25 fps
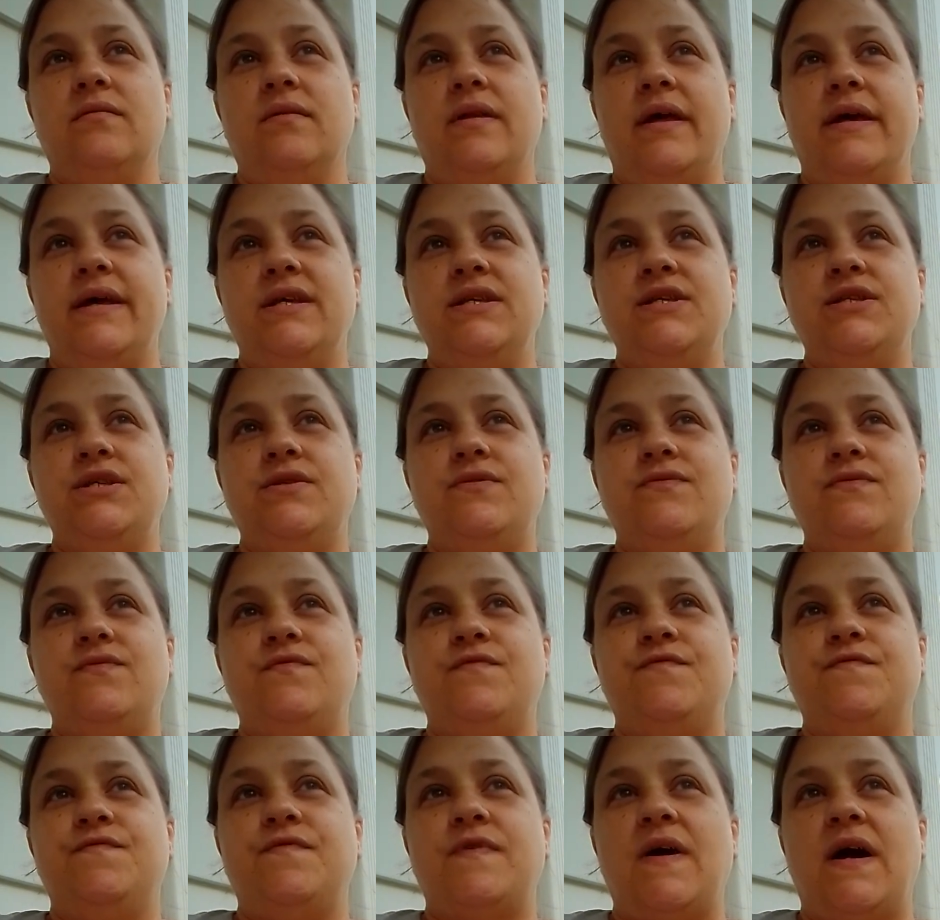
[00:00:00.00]
like
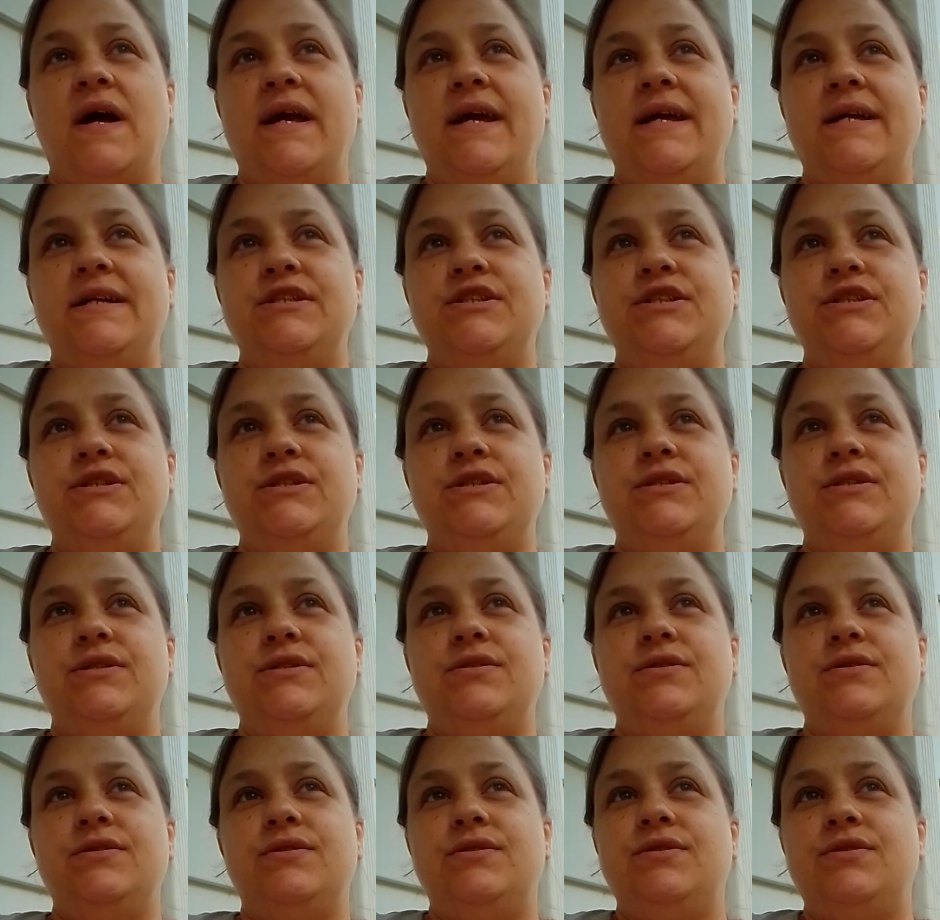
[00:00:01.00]
fine
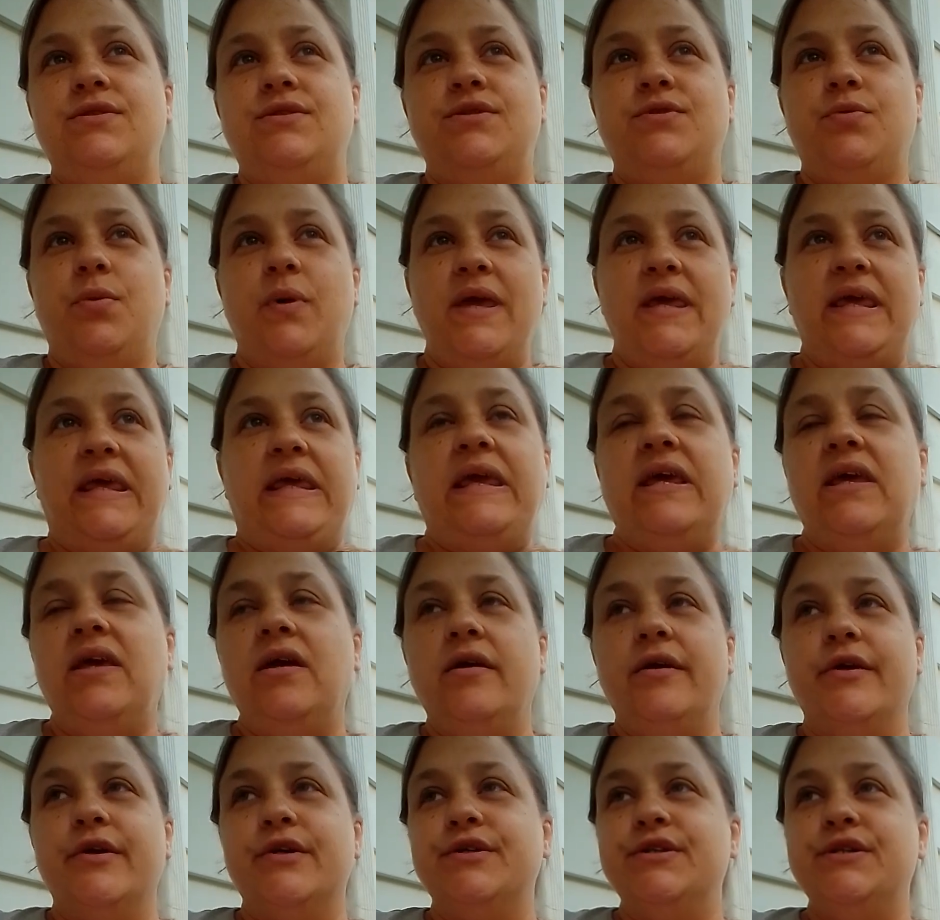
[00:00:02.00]

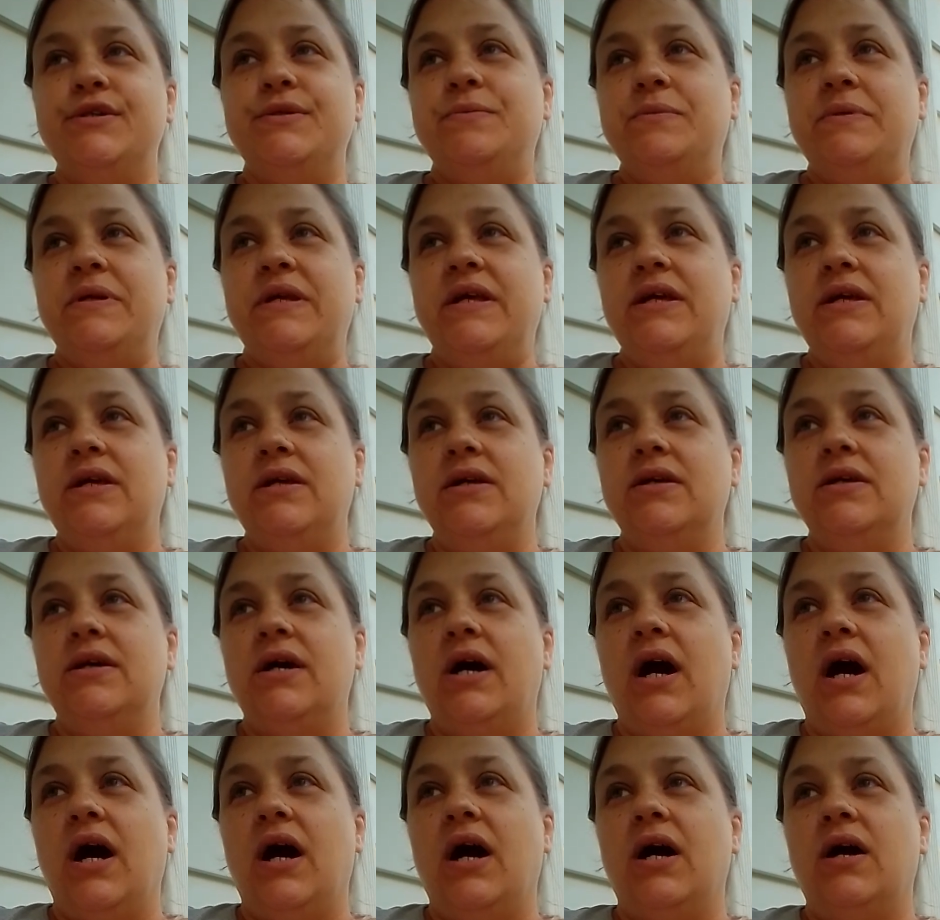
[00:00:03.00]
tweaking or tuning.
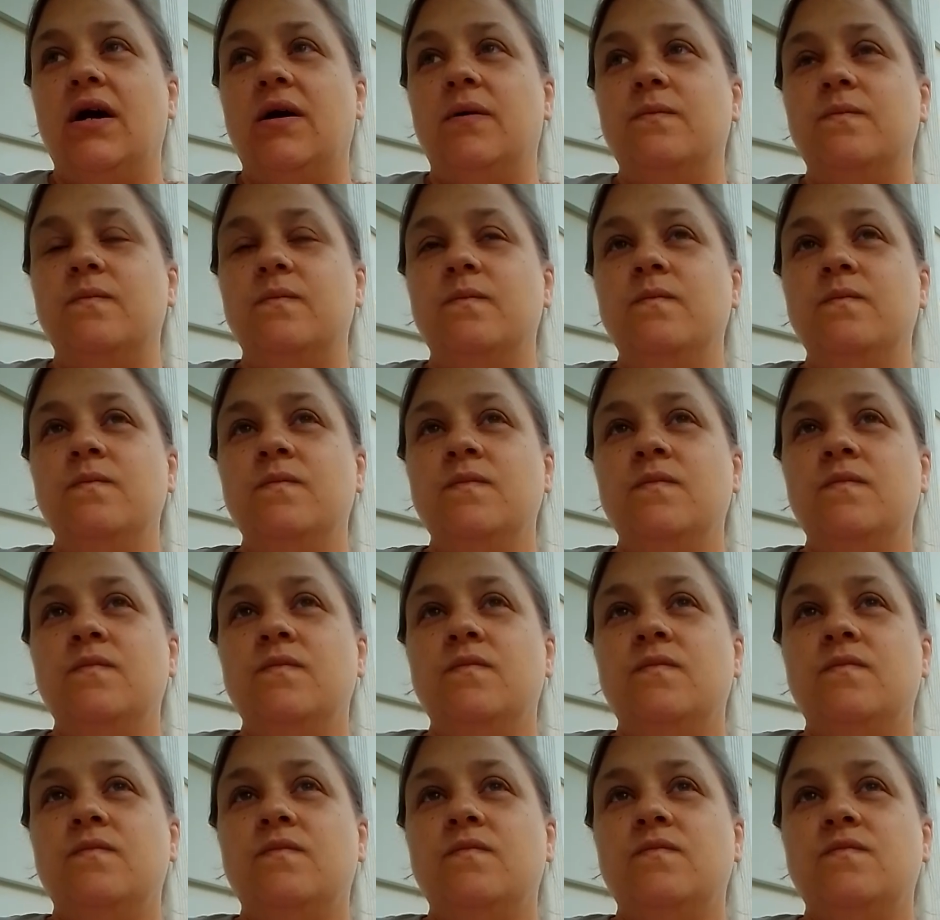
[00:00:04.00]

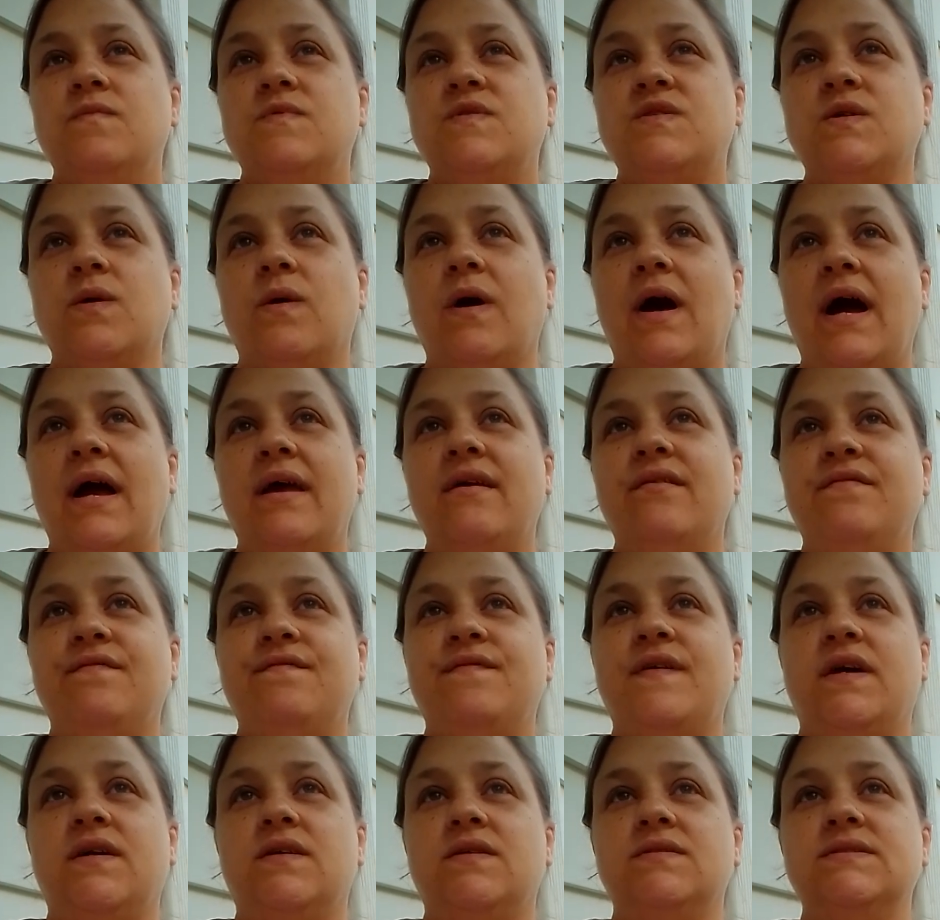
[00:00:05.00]
So I
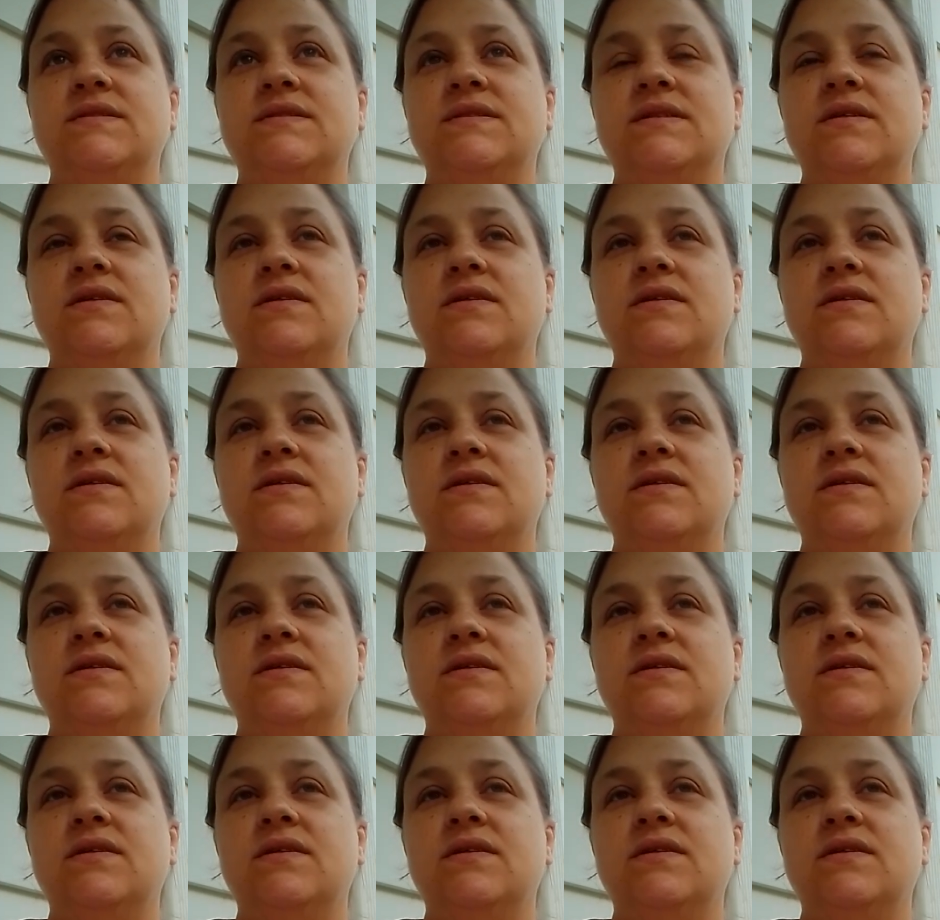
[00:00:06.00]
felt,